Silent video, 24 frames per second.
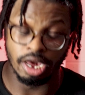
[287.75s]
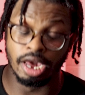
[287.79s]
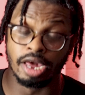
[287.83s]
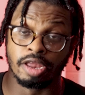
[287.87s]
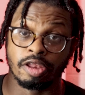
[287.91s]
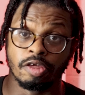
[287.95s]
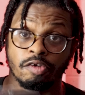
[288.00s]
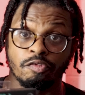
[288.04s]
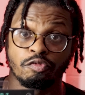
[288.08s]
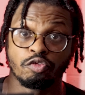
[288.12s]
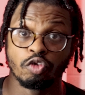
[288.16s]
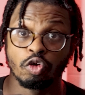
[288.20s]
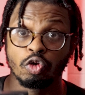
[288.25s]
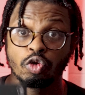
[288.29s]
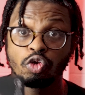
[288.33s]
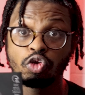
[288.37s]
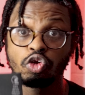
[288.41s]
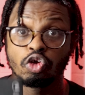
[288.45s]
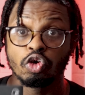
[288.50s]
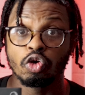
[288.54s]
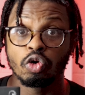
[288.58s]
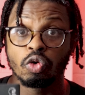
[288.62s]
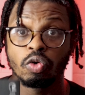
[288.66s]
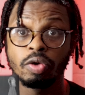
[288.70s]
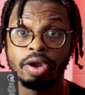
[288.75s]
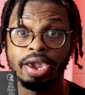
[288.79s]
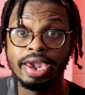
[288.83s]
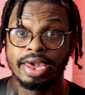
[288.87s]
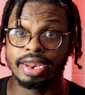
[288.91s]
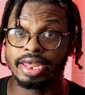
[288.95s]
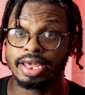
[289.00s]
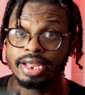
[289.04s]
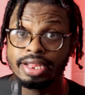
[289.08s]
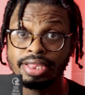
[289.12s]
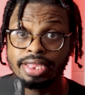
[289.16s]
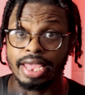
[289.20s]
And if you do
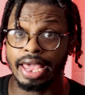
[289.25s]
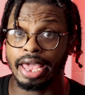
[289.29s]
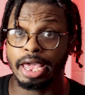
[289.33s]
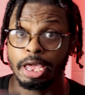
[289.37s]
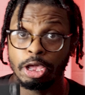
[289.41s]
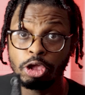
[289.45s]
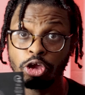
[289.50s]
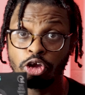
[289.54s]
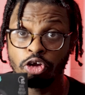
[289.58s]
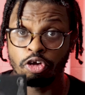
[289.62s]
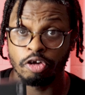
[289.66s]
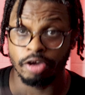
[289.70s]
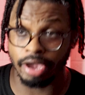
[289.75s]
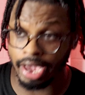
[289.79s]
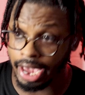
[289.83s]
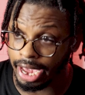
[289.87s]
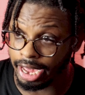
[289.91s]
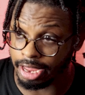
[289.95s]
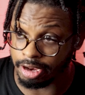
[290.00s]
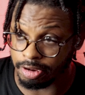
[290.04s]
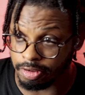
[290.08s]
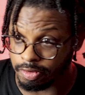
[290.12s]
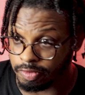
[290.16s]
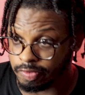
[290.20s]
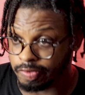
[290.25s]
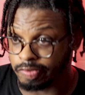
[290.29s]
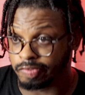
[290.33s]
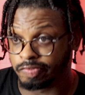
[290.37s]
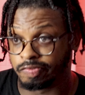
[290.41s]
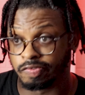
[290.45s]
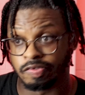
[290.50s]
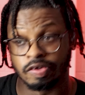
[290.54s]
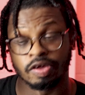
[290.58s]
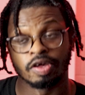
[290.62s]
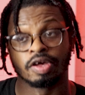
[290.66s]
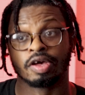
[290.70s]
anything creative,
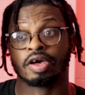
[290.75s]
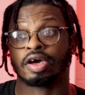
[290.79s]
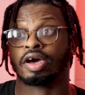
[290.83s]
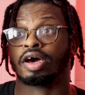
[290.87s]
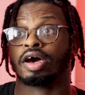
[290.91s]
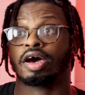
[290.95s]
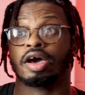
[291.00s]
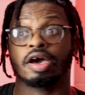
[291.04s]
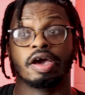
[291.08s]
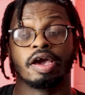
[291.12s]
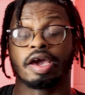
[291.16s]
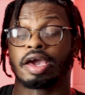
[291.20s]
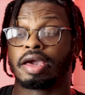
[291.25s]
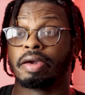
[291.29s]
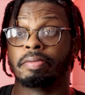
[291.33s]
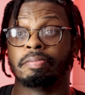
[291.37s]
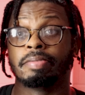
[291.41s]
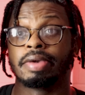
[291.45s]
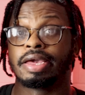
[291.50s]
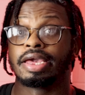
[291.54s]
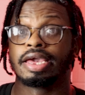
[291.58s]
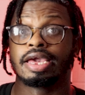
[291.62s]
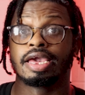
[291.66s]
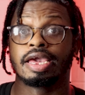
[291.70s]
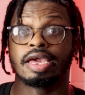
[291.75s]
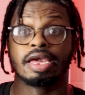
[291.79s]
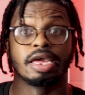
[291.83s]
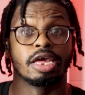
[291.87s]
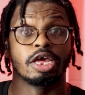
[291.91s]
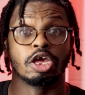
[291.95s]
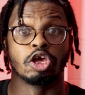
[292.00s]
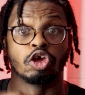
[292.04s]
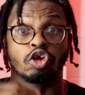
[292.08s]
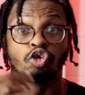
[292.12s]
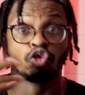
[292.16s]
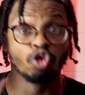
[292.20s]
It can be
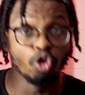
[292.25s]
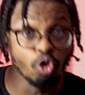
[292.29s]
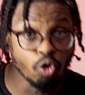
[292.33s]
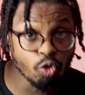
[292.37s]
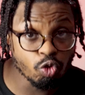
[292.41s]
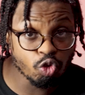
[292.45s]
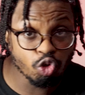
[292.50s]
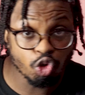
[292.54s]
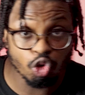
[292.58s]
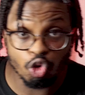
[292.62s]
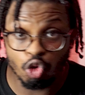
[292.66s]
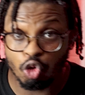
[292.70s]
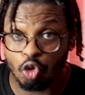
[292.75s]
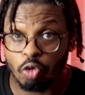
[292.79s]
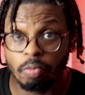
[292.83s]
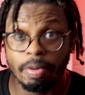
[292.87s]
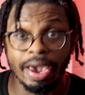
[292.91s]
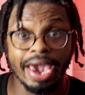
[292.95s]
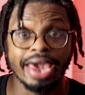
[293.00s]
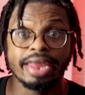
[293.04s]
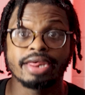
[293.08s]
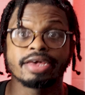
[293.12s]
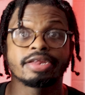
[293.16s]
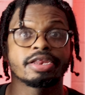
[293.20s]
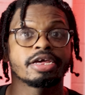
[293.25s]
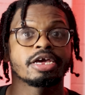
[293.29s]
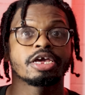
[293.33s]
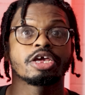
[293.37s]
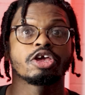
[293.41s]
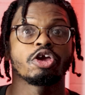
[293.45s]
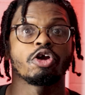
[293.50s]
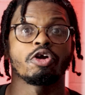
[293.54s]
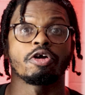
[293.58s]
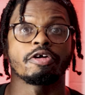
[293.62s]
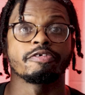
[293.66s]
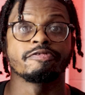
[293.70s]
YouTube
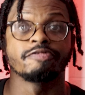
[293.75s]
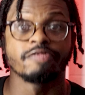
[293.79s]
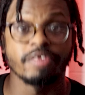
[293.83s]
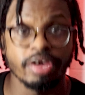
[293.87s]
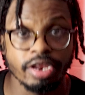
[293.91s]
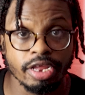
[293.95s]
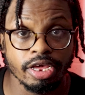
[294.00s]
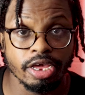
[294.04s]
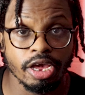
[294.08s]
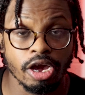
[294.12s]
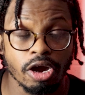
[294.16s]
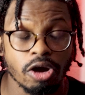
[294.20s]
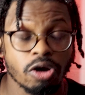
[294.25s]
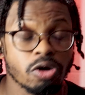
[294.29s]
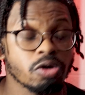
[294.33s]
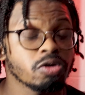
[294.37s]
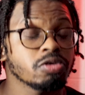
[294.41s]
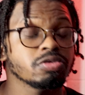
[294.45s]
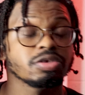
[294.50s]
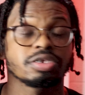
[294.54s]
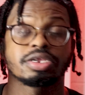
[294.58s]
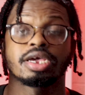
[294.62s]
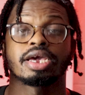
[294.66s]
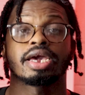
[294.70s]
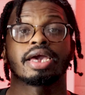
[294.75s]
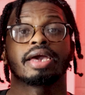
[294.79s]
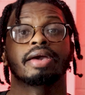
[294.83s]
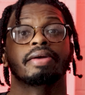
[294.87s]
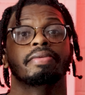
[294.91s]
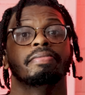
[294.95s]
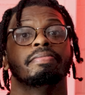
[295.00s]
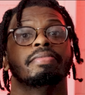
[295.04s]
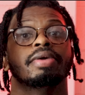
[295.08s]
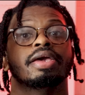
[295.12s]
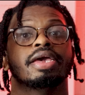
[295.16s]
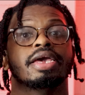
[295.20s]
editing your videos. It
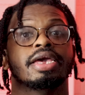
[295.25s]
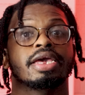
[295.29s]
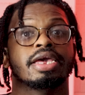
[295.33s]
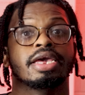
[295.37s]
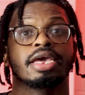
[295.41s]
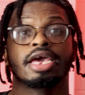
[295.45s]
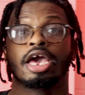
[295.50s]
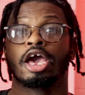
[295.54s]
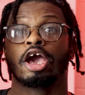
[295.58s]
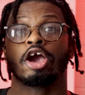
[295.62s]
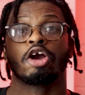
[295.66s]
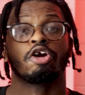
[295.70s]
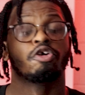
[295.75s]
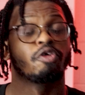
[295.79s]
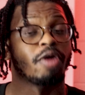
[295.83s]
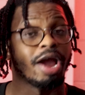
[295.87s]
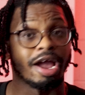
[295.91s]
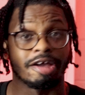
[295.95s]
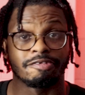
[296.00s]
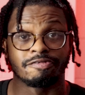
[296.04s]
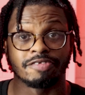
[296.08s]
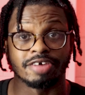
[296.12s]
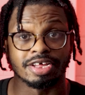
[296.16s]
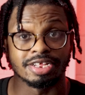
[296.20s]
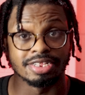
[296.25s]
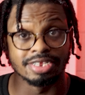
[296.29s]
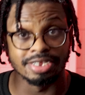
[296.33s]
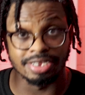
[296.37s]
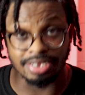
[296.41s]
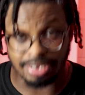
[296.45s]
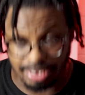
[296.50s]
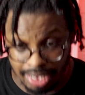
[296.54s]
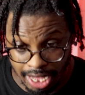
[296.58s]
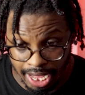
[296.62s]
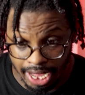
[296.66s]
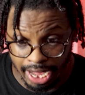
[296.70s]
can be graphic
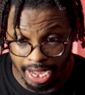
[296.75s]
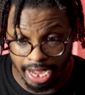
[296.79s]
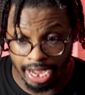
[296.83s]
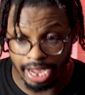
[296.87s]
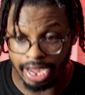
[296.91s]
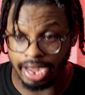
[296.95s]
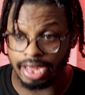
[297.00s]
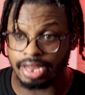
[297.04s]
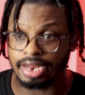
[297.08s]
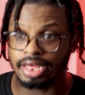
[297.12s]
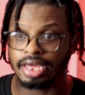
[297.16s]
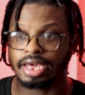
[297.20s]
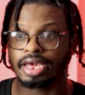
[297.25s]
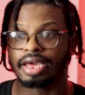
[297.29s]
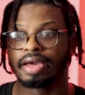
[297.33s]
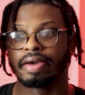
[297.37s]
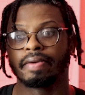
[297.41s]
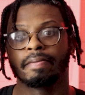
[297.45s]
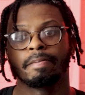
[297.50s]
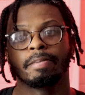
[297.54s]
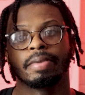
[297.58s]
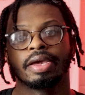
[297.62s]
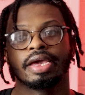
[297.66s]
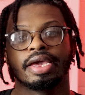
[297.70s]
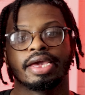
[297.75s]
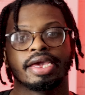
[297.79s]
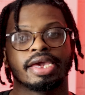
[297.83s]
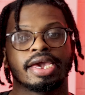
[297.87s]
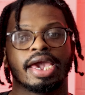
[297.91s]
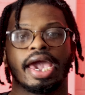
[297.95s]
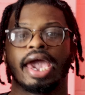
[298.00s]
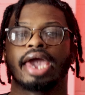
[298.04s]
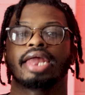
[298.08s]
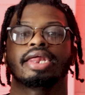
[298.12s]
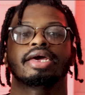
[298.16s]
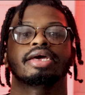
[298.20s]
design. It can be
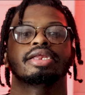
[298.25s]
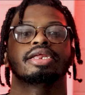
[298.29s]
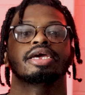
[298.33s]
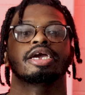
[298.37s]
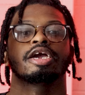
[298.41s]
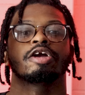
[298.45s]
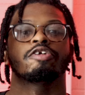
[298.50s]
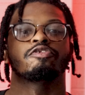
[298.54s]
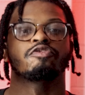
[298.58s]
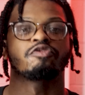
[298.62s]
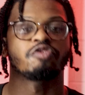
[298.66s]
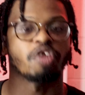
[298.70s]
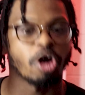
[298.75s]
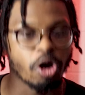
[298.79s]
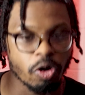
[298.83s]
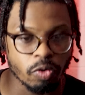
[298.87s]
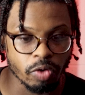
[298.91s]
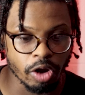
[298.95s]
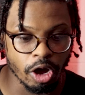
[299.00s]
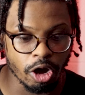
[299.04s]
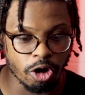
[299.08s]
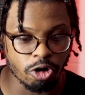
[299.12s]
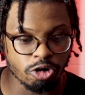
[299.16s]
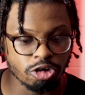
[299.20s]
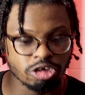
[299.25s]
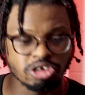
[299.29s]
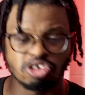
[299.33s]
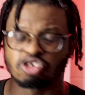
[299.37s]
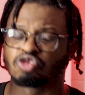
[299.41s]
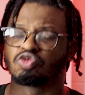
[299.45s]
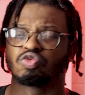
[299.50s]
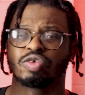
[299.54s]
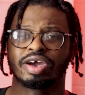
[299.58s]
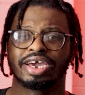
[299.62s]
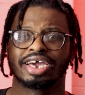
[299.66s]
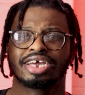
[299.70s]
editing photos,
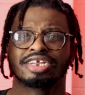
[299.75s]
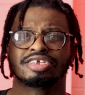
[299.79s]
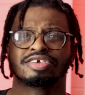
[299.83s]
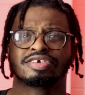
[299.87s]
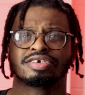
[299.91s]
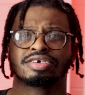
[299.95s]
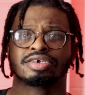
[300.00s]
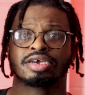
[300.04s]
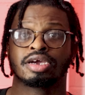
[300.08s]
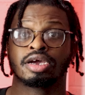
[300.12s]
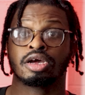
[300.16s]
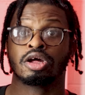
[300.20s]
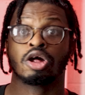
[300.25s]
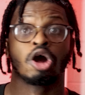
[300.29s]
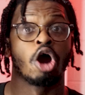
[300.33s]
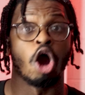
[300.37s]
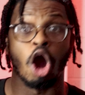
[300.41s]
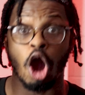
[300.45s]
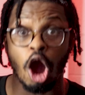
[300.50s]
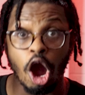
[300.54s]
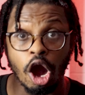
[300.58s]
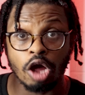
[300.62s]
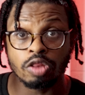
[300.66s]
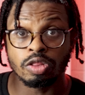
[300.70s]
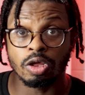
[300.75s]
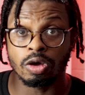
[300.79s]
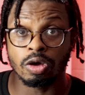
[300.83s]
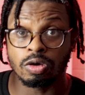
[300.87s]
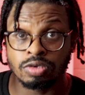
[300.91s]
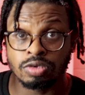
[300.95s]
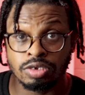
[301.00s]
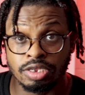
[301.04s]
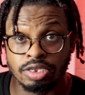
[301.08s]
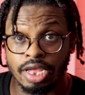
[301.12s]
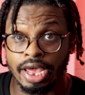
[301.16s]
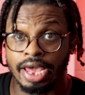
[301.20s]
which all
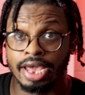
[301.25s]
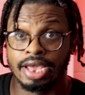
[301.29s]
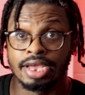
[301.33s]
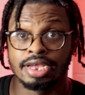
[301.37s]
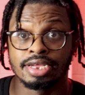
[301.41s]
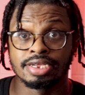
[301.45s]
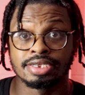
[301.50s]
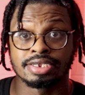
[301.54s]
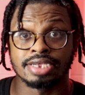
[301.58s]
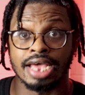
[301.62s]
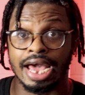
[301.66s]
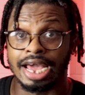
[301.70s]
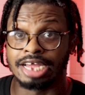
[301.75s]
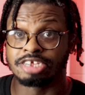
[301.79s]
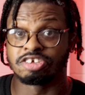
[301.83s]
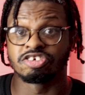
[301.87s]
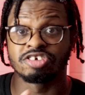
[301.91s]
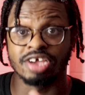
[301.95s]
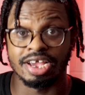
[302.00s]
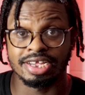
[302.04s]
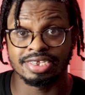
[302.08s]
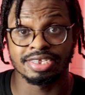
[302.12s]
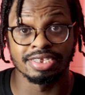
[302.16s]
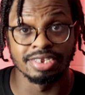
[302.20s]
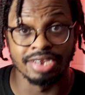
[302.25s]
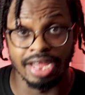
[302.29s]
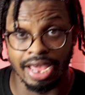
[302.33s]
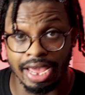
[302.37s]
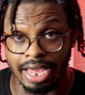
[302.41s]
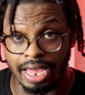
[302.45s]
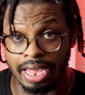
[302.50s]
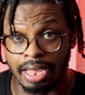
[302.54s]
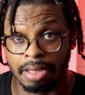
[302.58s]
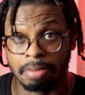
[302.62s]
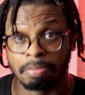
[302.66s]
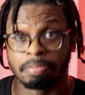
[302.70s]
those things I just
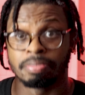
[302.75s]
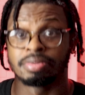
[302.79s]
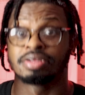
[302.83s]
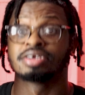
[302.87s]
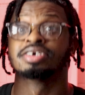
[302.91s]
named,